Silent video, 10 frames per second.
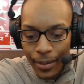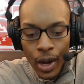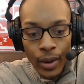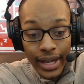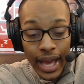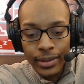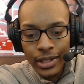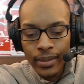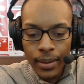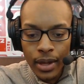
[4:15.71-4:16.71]
But going into game
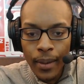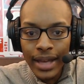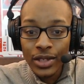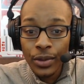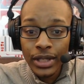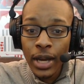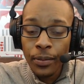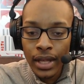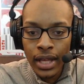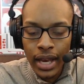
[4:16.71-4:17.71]
two, maybe he might switch up
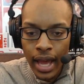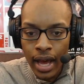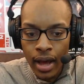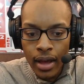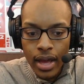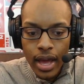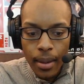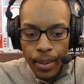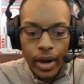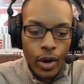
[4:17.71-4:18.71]
and get a uh,
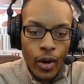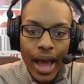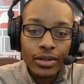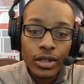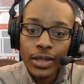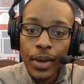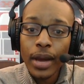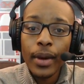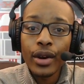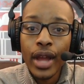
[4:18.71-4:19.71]
better grasp or just pick
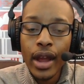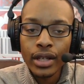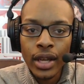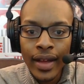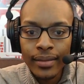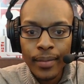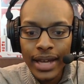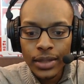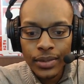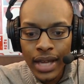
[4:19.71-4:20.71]
a better character. That
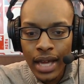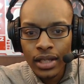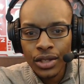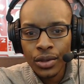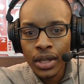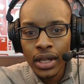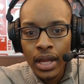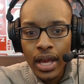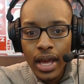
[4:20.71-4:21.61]
matchup did not look too good.